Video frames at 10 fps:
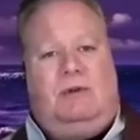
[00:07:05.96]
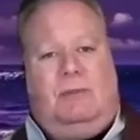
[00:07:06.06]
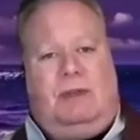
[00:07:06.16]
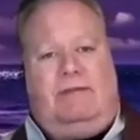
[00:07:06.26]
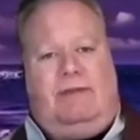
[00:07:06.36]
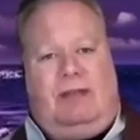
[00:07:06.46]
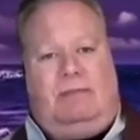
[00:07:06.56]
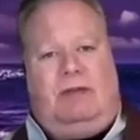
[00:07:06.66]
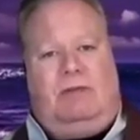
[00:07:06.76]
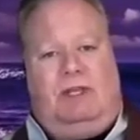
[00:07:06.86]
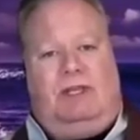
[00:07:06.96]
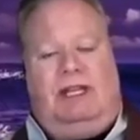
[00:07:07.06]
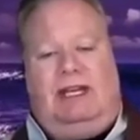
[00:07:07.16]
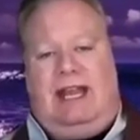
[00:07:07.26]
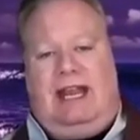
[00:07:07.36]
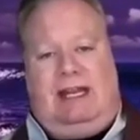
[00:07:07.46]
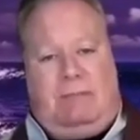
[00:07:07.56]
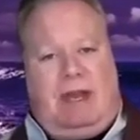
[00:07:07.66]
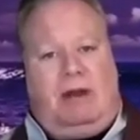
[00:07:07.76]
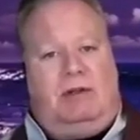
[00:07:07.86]
Were my family really in
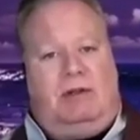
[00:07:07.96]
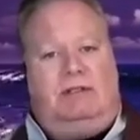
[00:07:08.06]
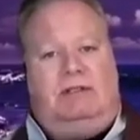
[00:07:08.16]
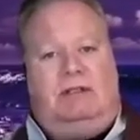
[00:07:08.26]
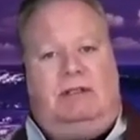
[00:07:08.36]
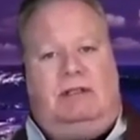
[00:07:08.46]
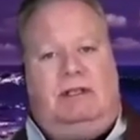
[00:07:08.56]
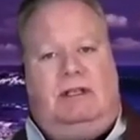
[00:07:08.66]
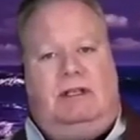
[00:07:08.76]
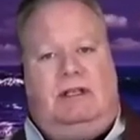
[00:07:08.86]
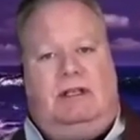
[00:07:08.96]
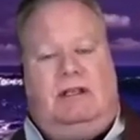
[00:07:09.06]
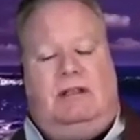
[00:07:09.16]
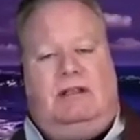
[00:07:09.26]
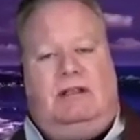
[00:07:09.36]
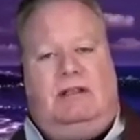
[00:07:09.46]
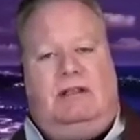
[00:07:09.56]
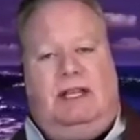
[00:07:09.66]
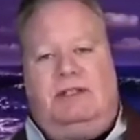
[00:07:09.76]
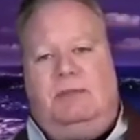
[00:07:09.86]
any peril?
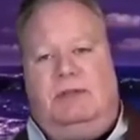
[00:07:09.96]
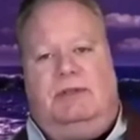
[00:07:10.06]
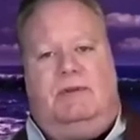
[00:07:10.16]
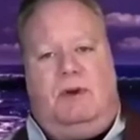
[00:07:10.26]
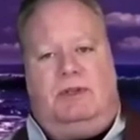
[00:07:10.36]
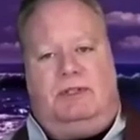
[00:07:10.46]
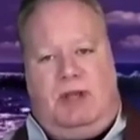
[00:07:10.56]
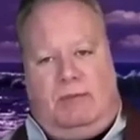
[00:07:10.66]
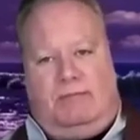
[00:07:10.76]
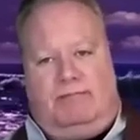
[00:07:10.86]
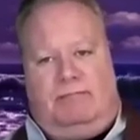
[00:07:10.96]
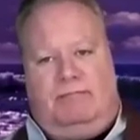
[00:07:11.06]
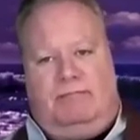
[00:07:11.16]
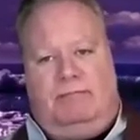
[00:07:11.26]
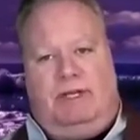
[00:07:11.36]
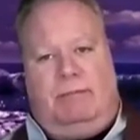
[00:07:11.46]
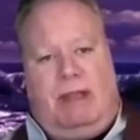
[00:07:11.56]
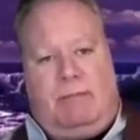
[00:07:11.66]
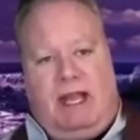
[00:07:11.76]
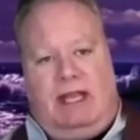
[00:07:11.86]
The answer was, of course, no. But in
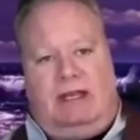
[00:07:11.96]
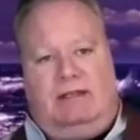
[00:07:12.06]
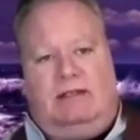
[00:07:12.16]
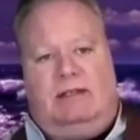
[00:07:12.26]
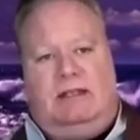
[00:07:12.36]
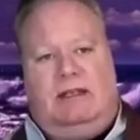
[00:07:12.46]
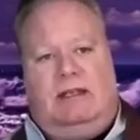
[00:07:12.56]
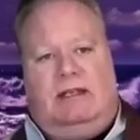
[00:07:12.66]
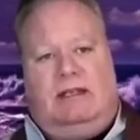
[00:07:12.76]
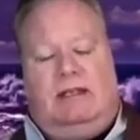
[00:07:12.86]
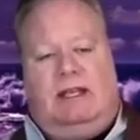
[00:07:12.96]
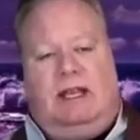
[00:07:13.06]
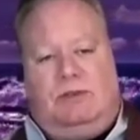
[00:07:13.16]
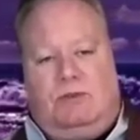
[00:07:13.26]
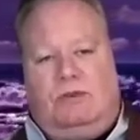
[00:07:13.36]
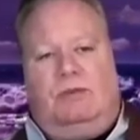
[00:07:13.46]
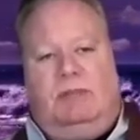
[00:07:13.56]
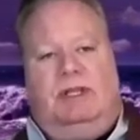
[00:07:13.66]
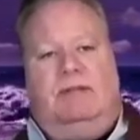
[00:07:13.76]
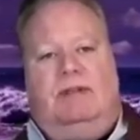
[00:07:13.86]
my mind, I truly
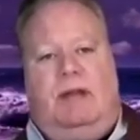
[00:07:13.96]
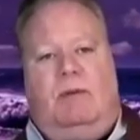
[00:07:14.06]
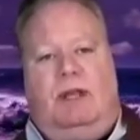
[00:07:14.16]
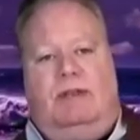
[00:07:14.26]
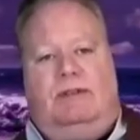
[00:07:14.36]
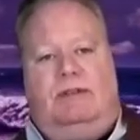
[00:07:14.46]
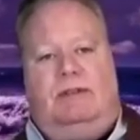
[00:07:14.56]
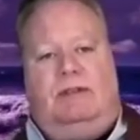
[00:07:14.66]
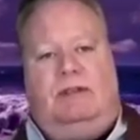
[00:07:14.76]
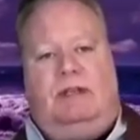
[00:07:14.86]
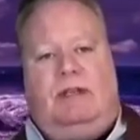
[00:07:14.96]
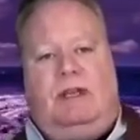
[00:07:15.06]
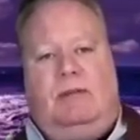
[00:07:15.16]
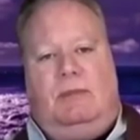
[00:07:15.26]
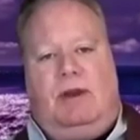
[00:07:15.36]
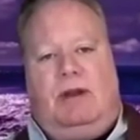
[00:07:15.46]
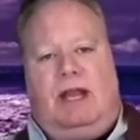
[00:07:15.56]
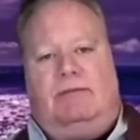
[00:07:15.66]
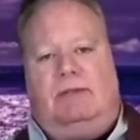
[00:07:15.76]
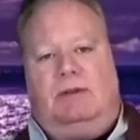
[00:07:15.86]
believed I was. We are,
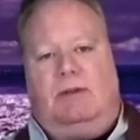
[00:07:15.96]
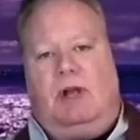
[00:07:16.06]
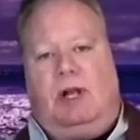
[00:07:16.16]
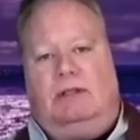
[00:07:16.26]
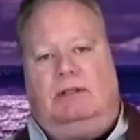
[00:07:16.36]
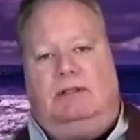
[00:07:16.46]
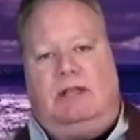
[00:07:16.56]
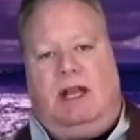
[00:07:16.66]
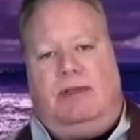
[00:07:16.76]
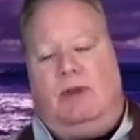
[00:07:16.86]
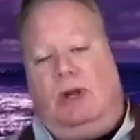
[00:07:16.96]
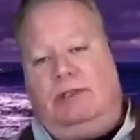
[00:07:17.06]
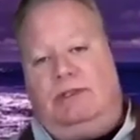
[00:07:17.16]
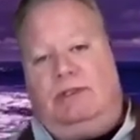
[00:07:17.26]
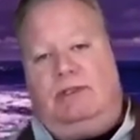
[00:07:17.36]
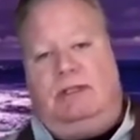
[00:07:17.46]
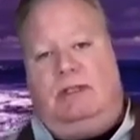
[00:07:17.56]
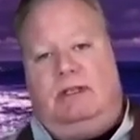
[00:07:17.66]
after all, our thoughts.